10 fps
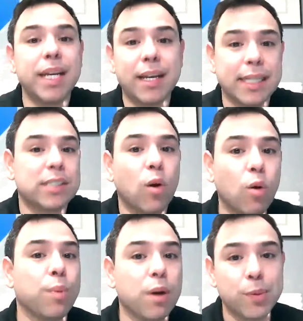because that's the whole
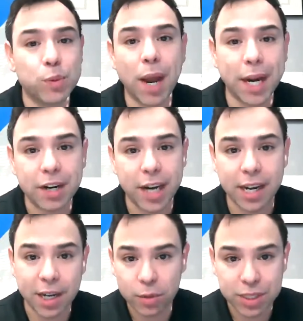purpose why I
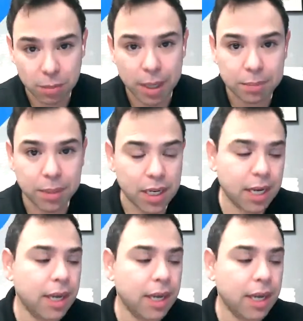created it, was to make money.